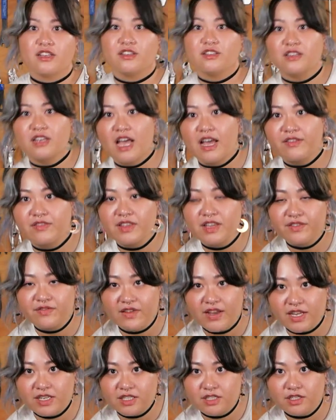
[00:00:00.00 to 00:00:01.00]
you'll have the
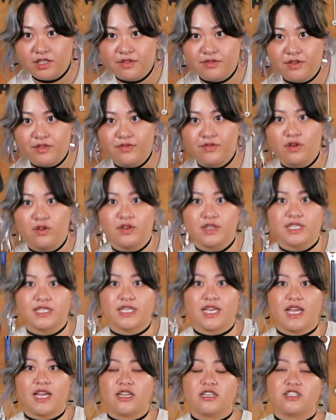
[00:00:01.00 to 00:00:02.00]
advantage of a
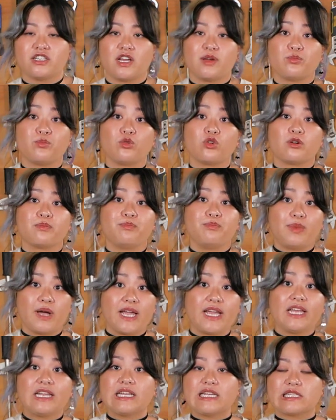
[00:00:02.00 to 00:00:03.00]
focused edge and more
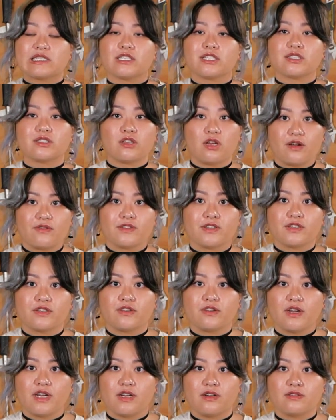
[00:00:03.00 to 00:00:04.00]
bite into softer
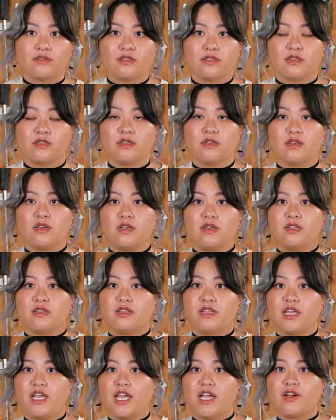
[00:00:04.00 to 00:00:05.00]
ground.
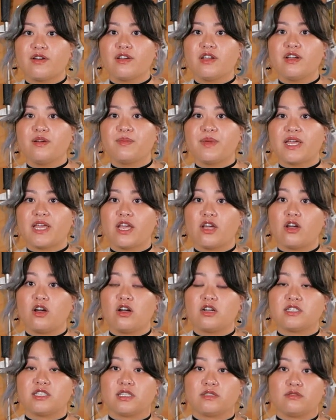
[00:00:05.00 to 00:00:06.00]
The area making
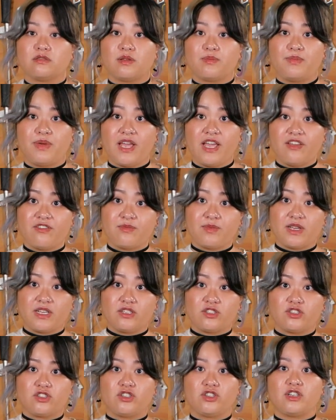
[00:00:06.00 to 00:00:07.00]
contact with the
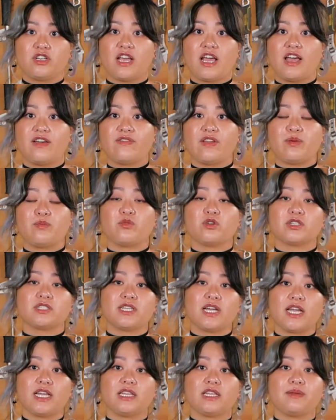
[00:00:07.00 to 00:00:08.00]
pavement should have a more
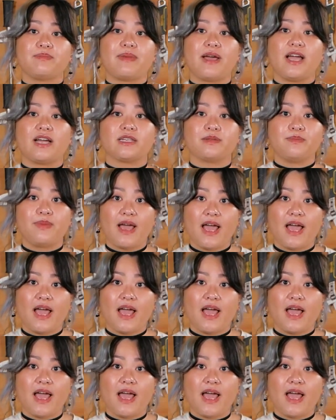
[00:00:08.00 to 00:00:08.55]
tightly packed